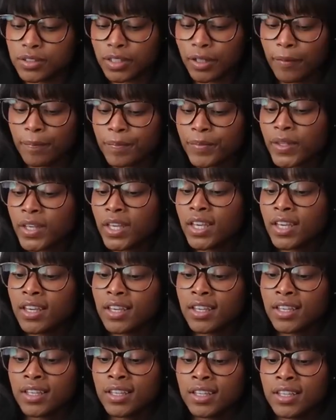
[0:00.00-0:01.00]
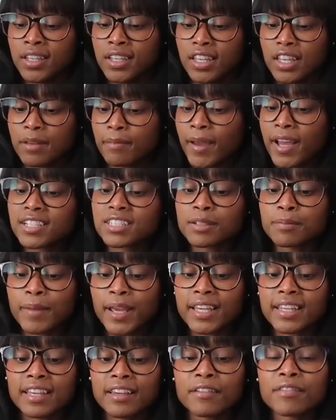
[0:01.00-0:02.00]
So imagine
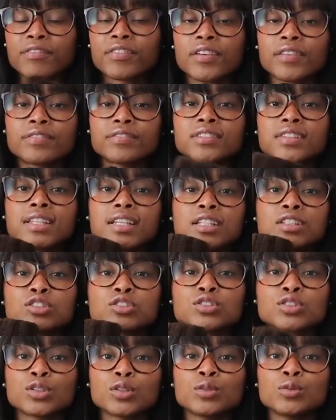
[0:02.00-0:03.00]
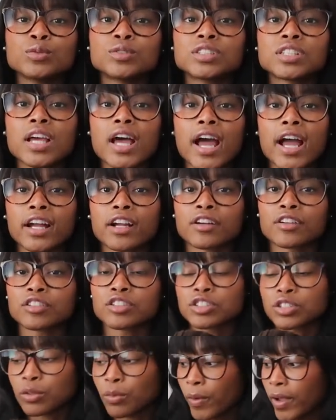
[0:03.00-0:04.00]
making 52 checkered
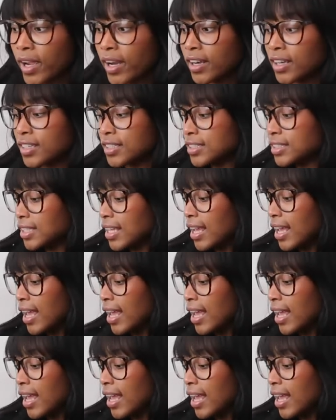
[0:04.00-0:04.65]
squares.